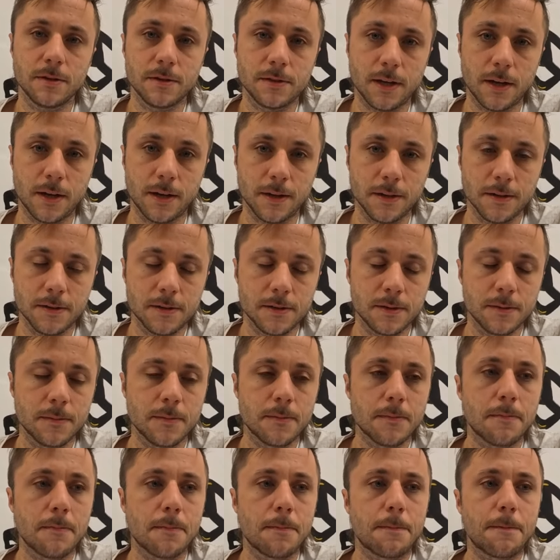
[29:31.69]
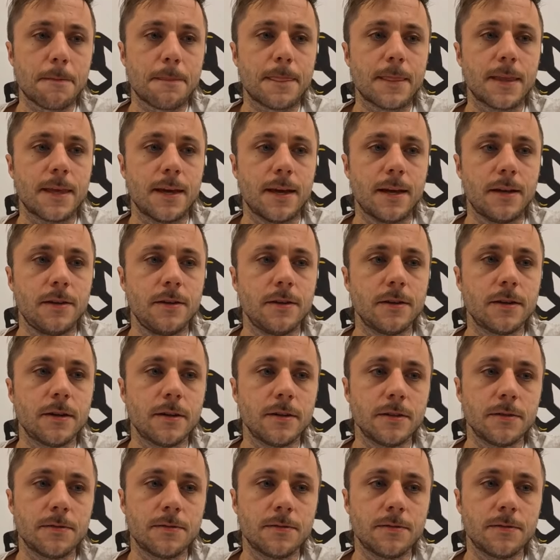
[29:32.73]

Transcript: settings, and you're going to